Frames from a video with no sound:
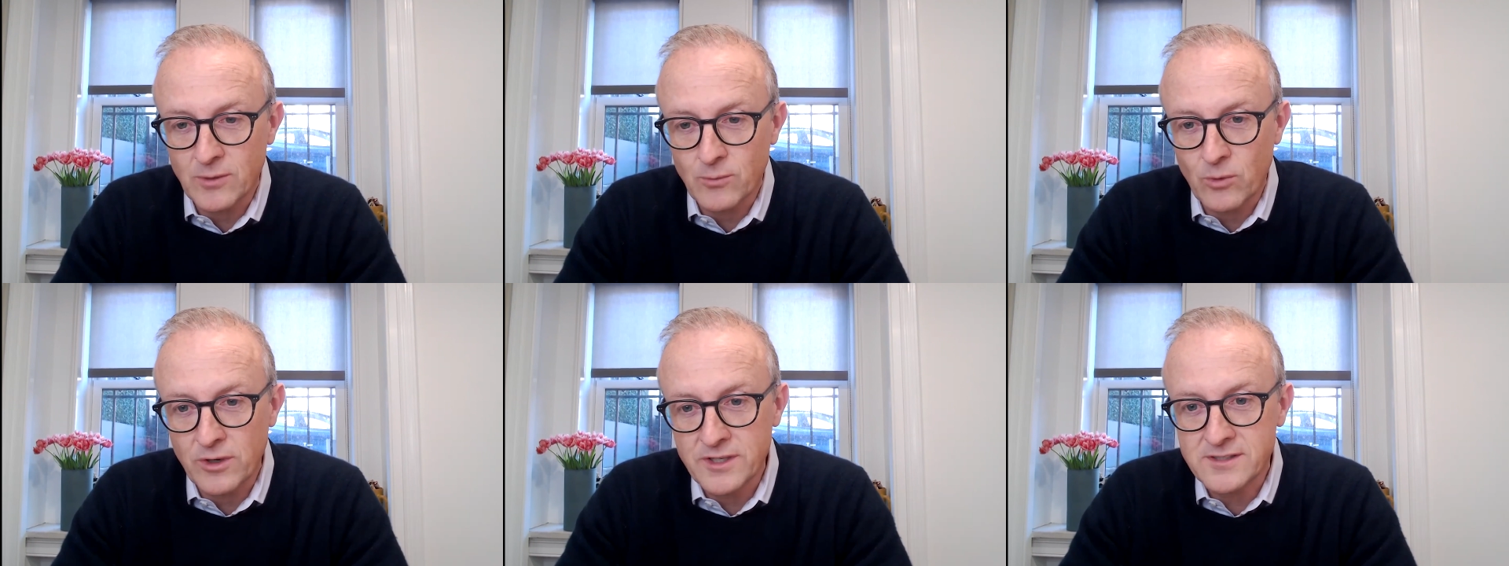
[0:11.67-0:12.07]

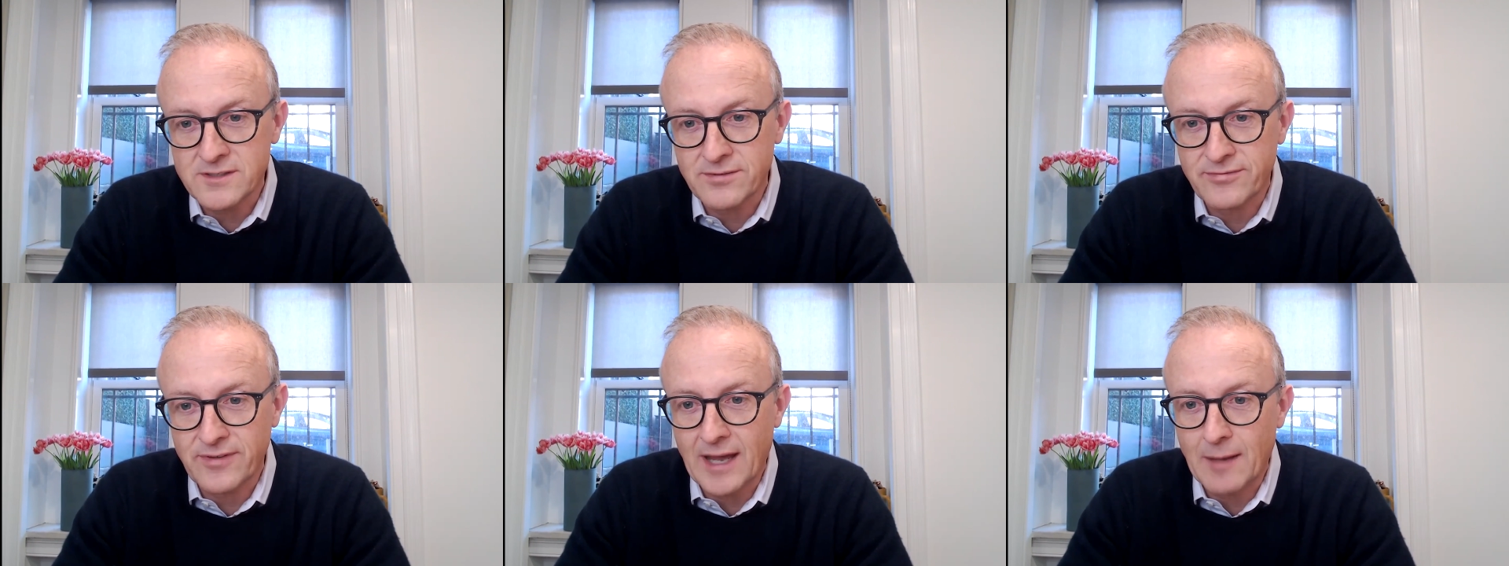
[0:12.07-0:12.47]
One is the
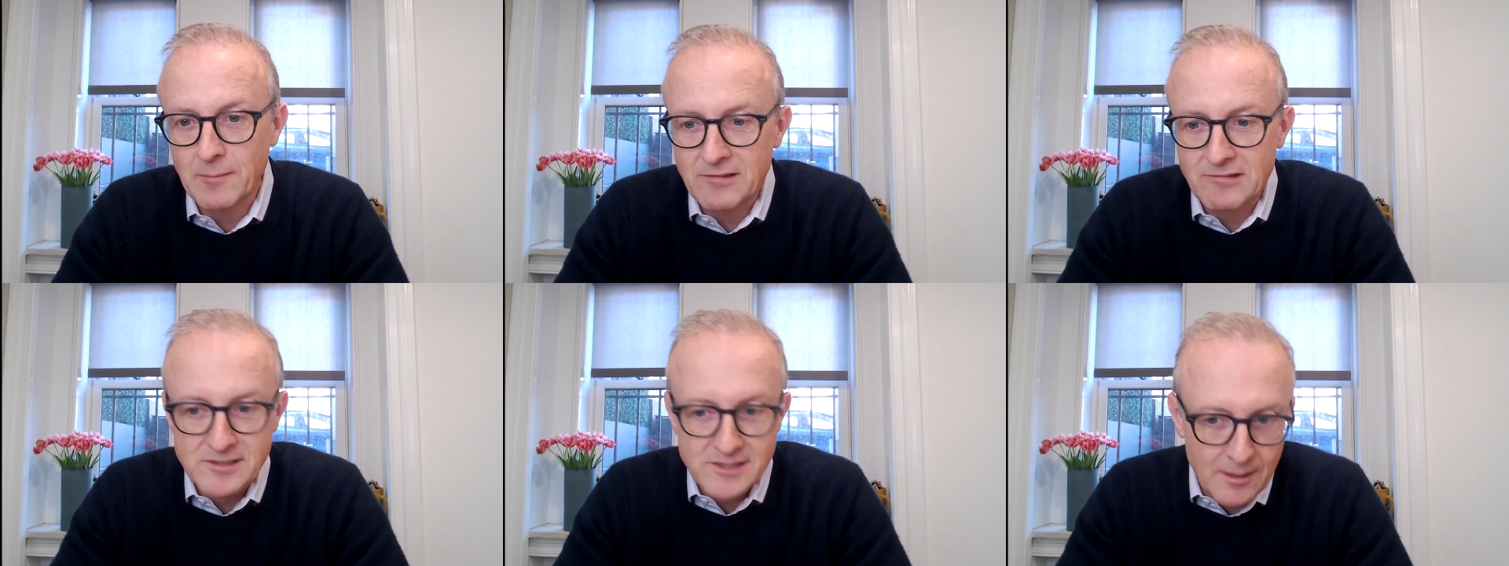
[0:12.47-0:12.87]
family
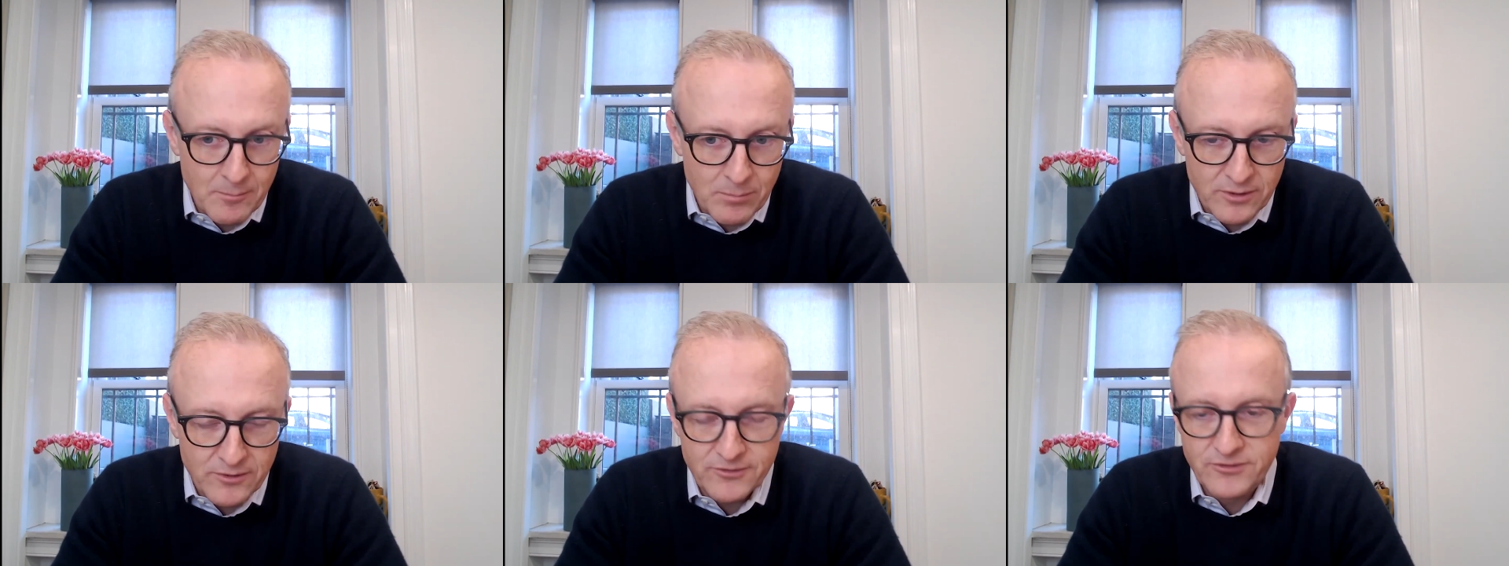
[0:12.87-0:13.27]

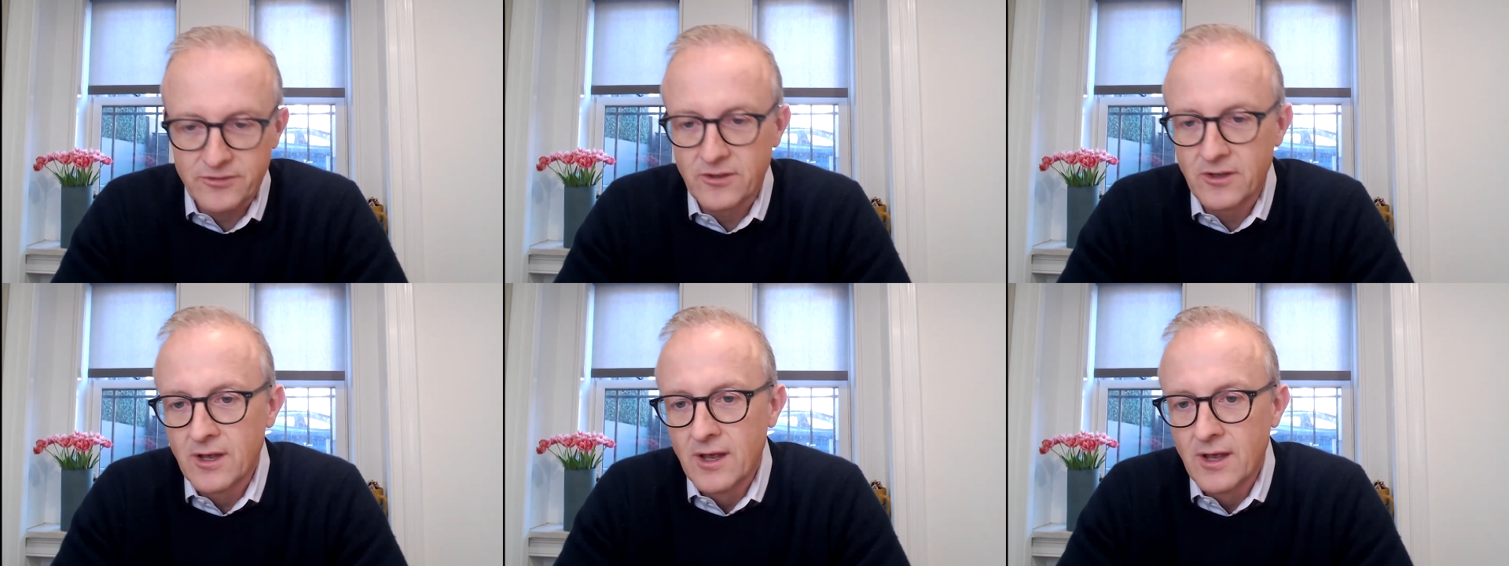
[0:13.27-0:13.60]
resemblance,